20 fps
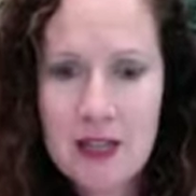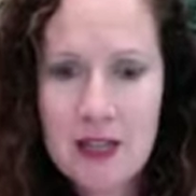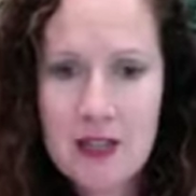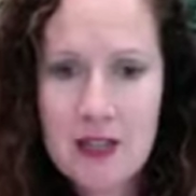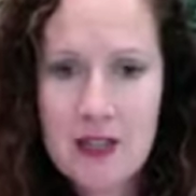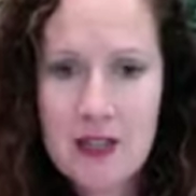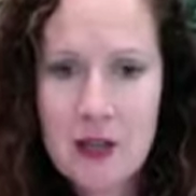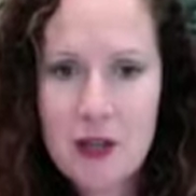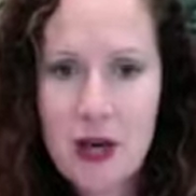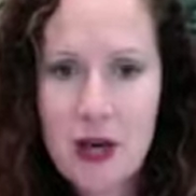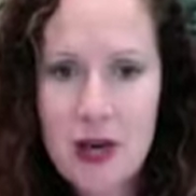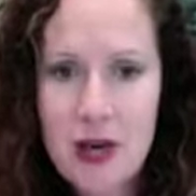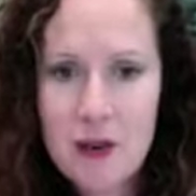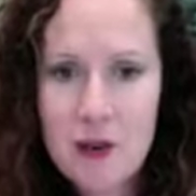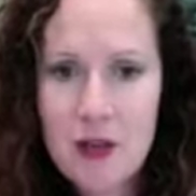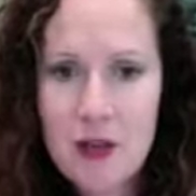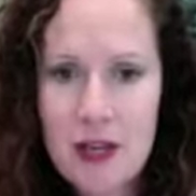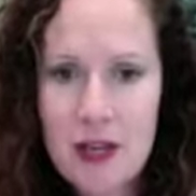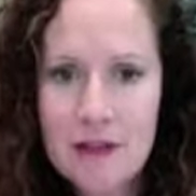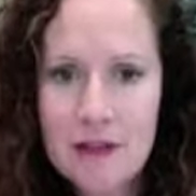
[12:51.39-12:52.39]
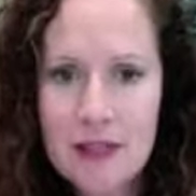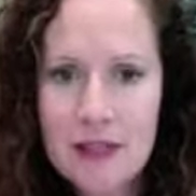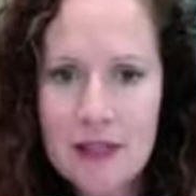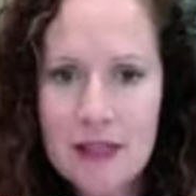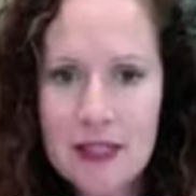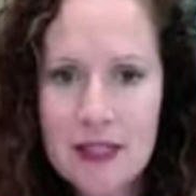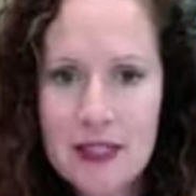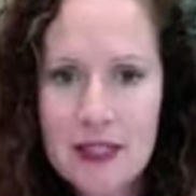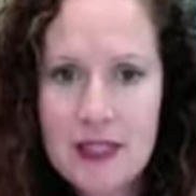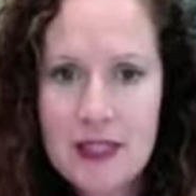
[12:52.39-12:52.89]
And so I will
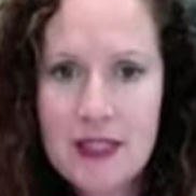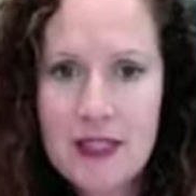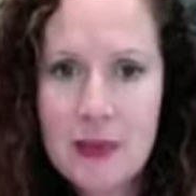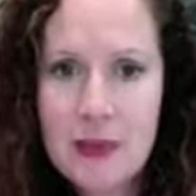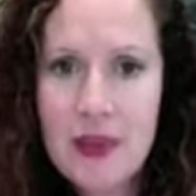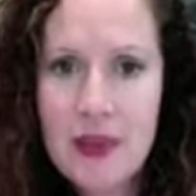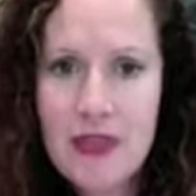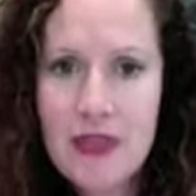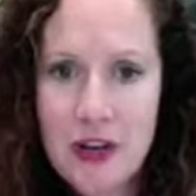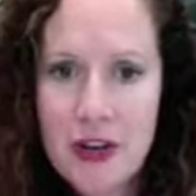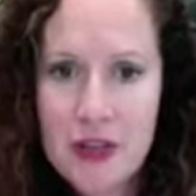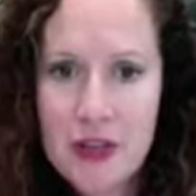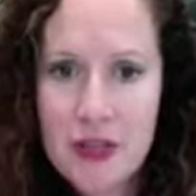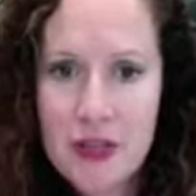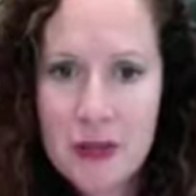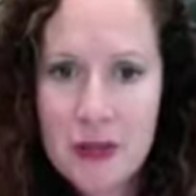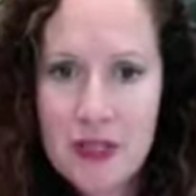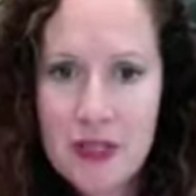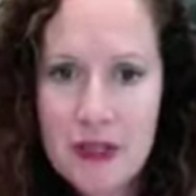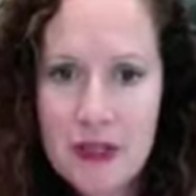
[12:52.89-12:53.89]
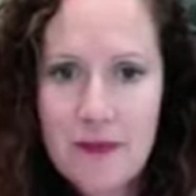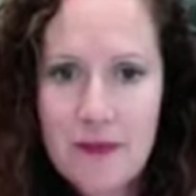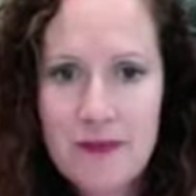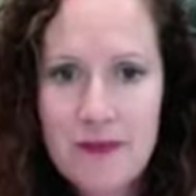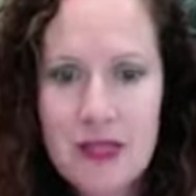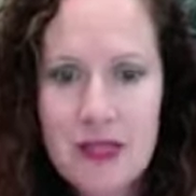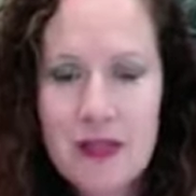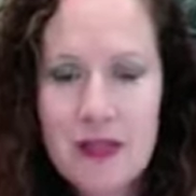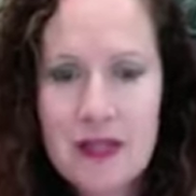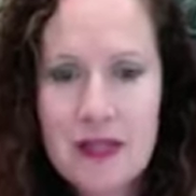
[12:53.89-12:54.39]
often see what they're doing
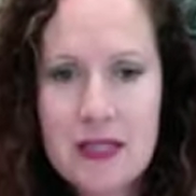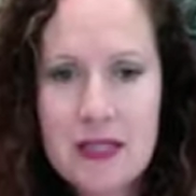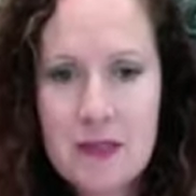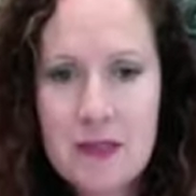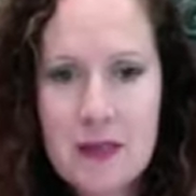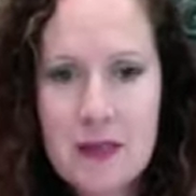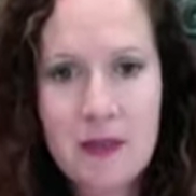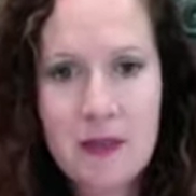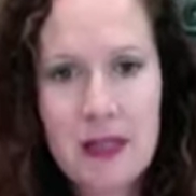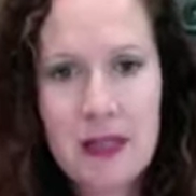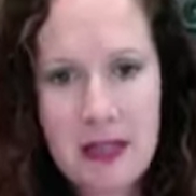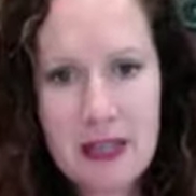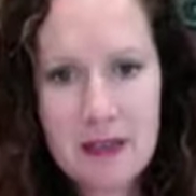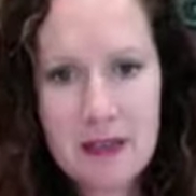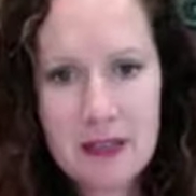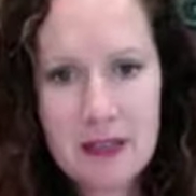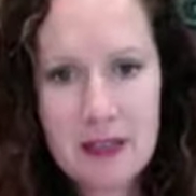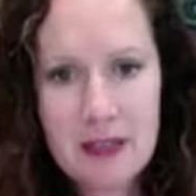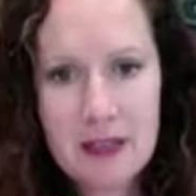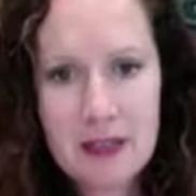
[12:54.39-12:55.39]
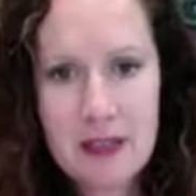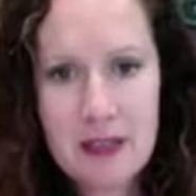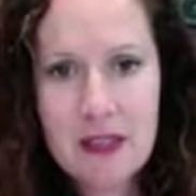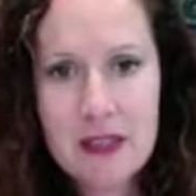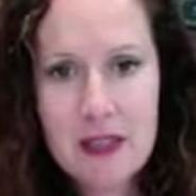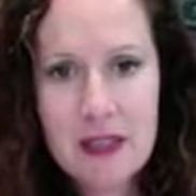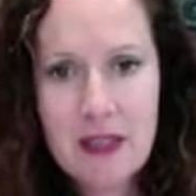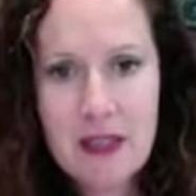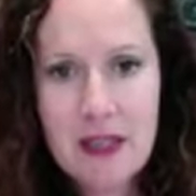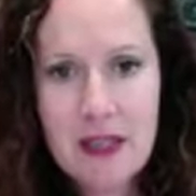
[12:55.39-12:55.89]
and then see people that I feel
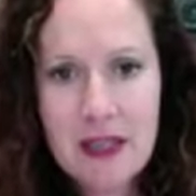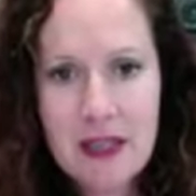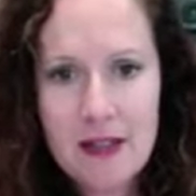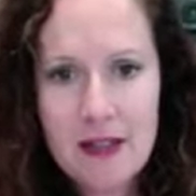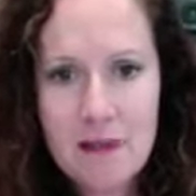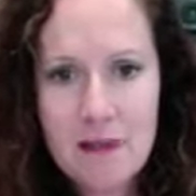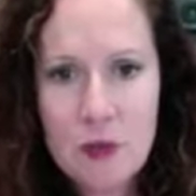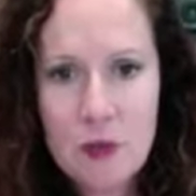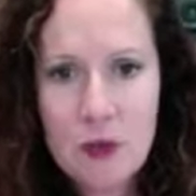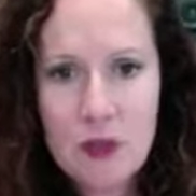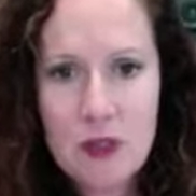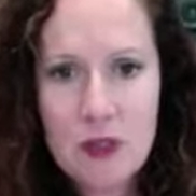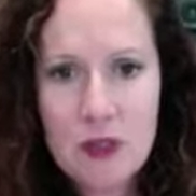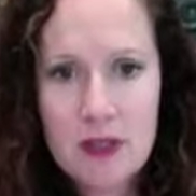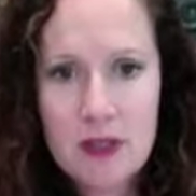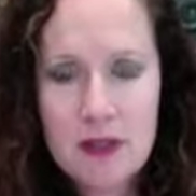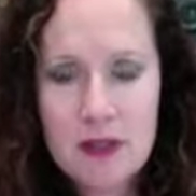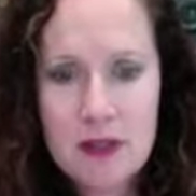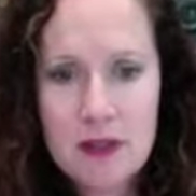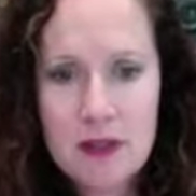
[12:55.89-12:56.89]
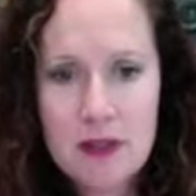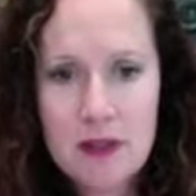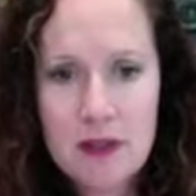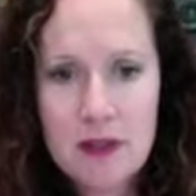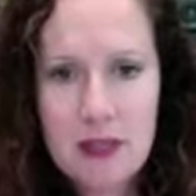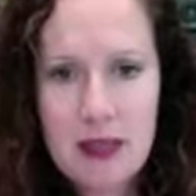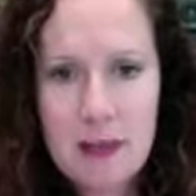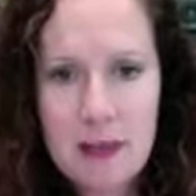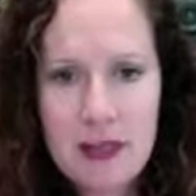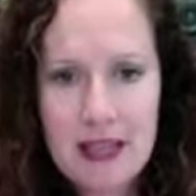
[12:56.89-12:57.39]
are kind of more
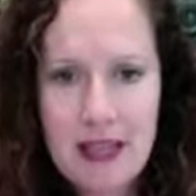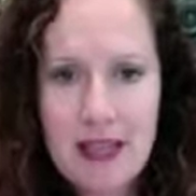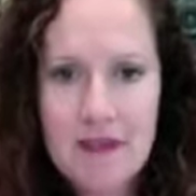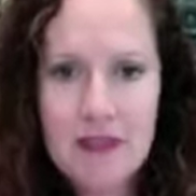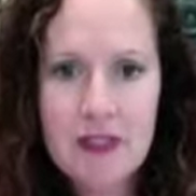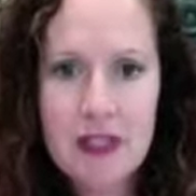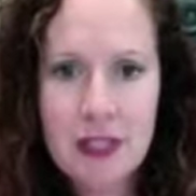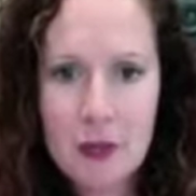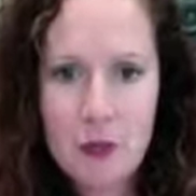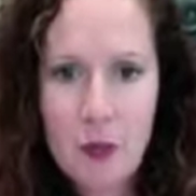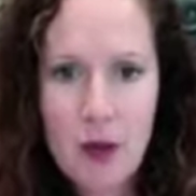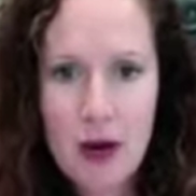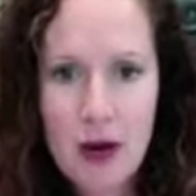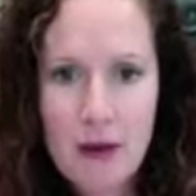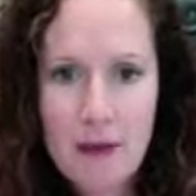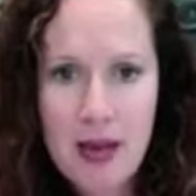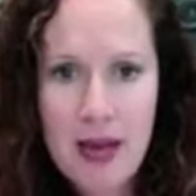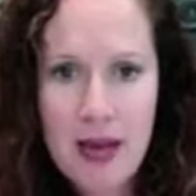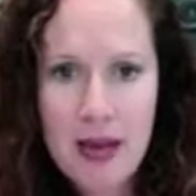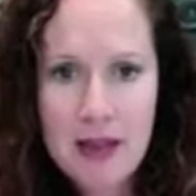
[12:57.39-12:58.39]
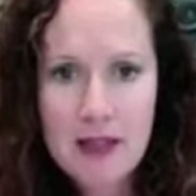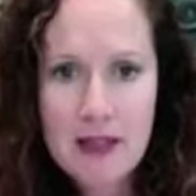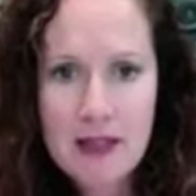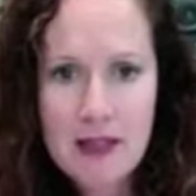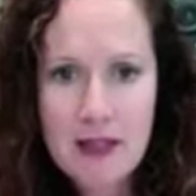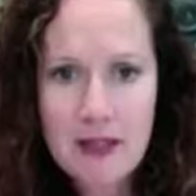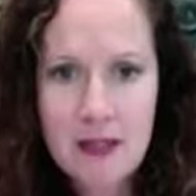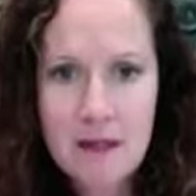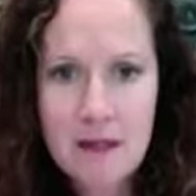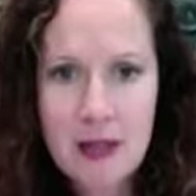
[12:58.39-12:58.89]
at my level, like where I'm at
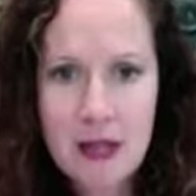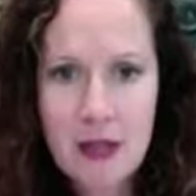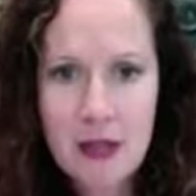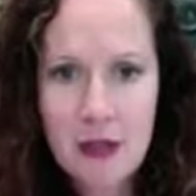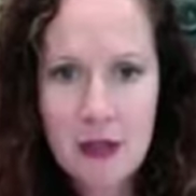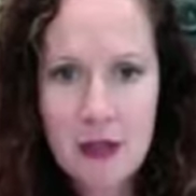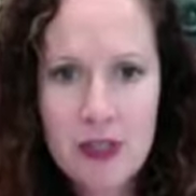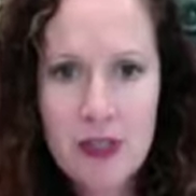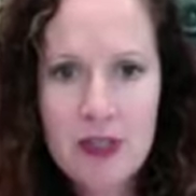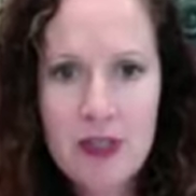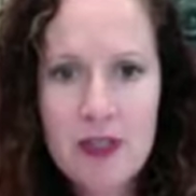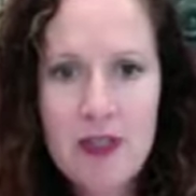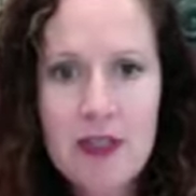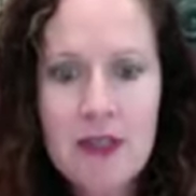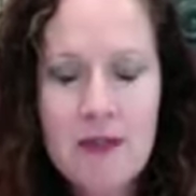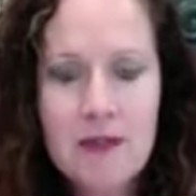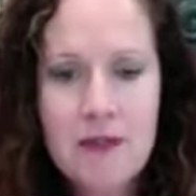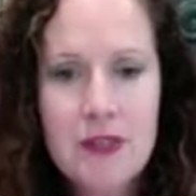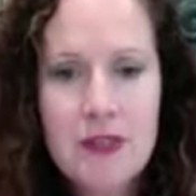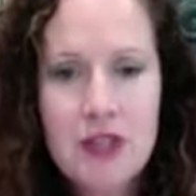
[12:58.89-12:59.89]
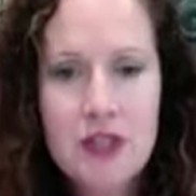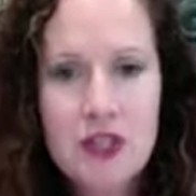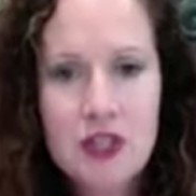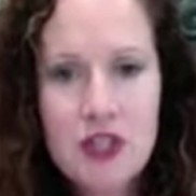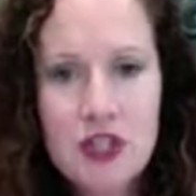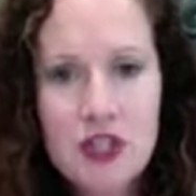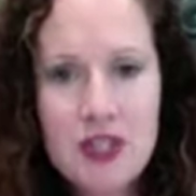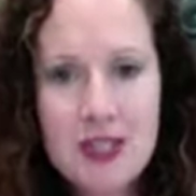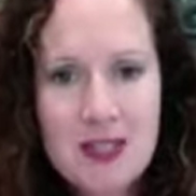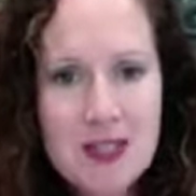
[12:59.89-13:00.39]
in my career,
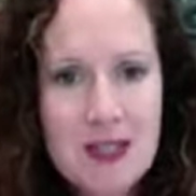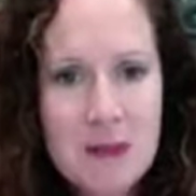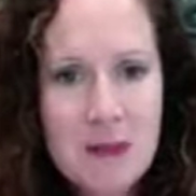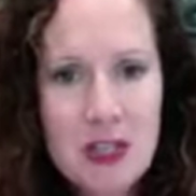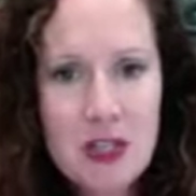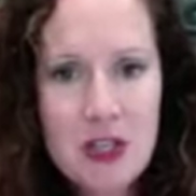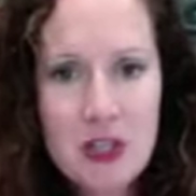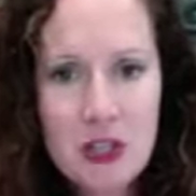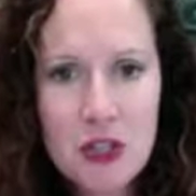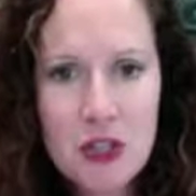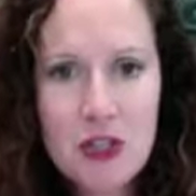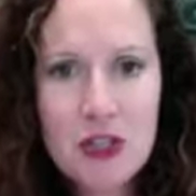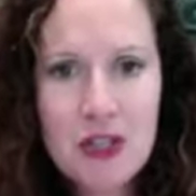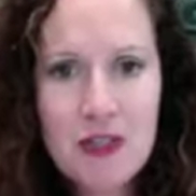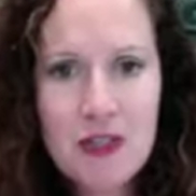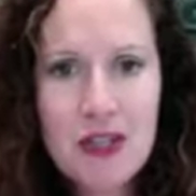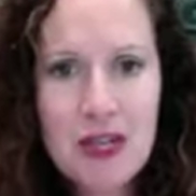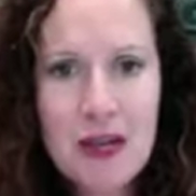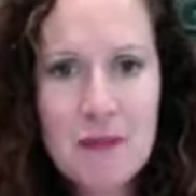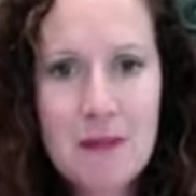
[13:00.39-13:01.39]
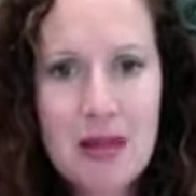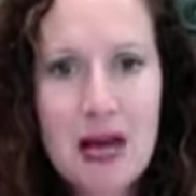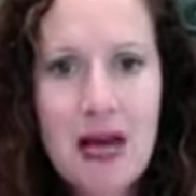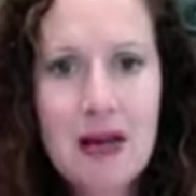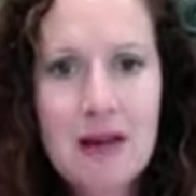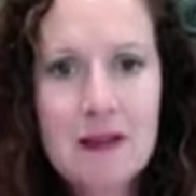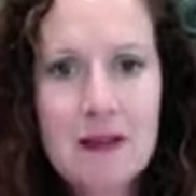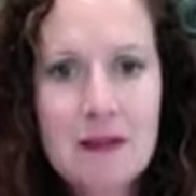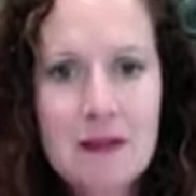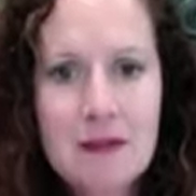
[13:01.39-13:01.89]
just to make sure that I'm
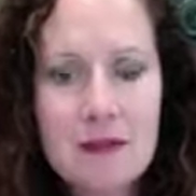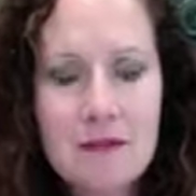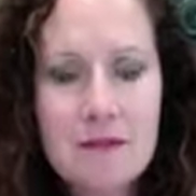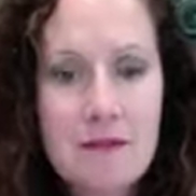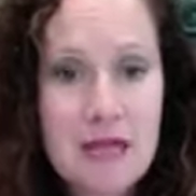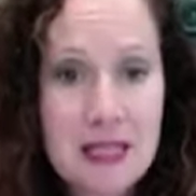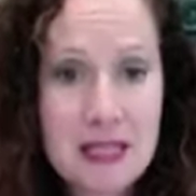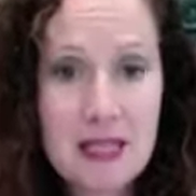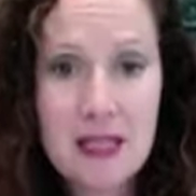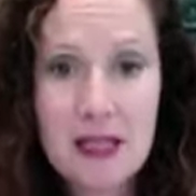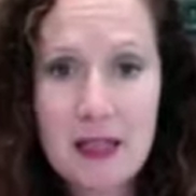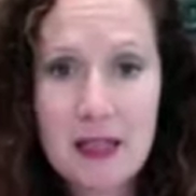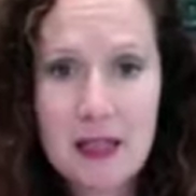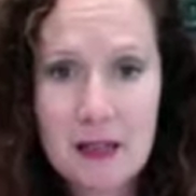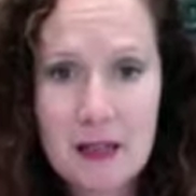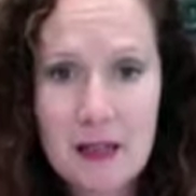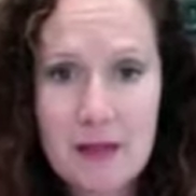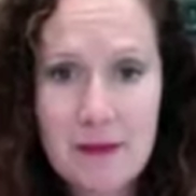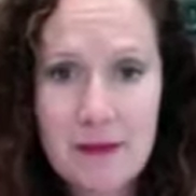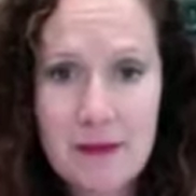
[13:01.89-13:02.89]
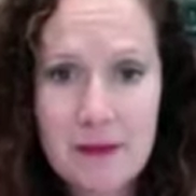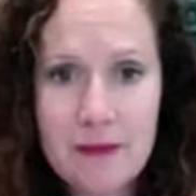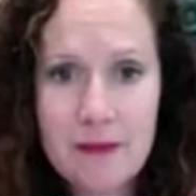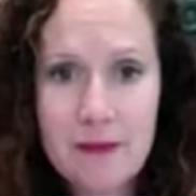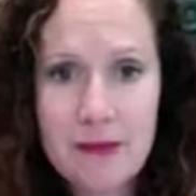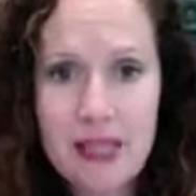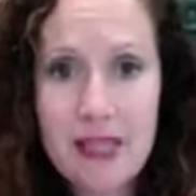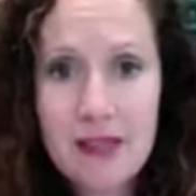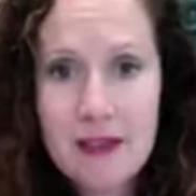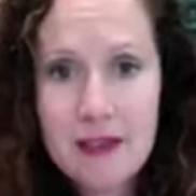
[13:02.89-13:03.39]
not missing anything.
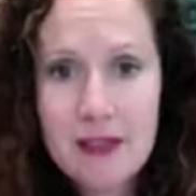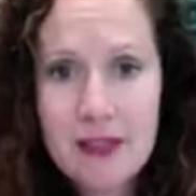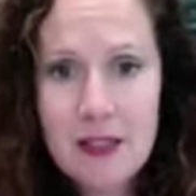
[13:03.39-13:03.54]
And,